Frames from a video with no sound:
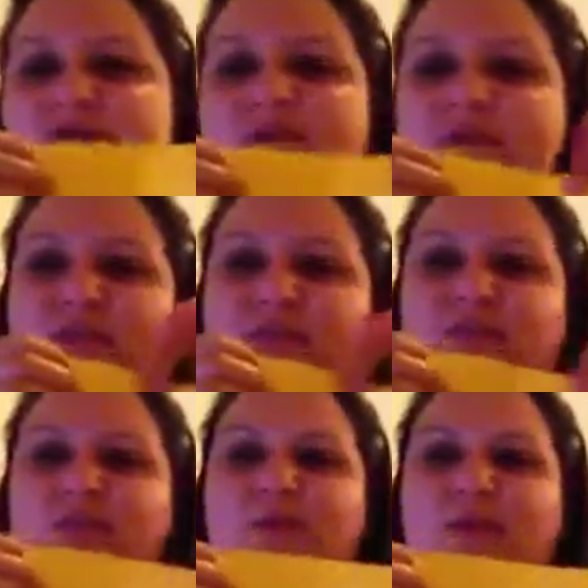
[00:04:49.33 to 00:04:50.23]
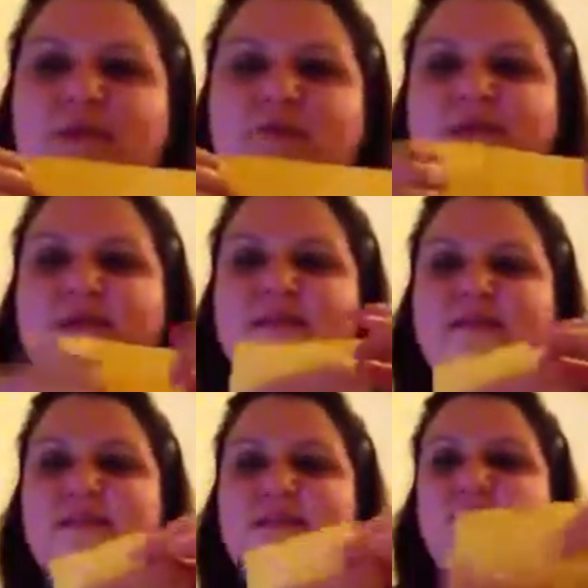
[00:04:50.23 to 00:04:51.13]
So when the students open up, they can
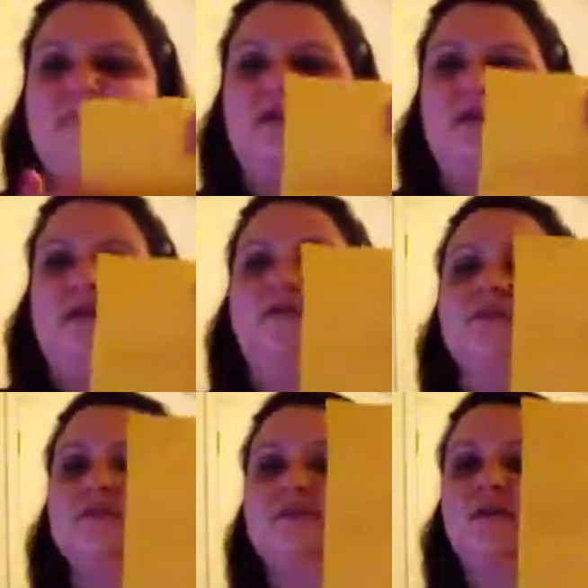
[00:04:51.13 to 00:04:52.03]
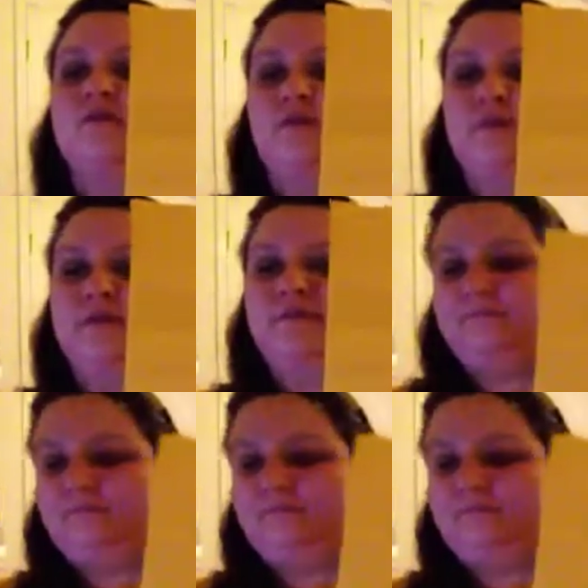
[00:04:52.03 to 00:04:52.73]
see right there. It's all folded.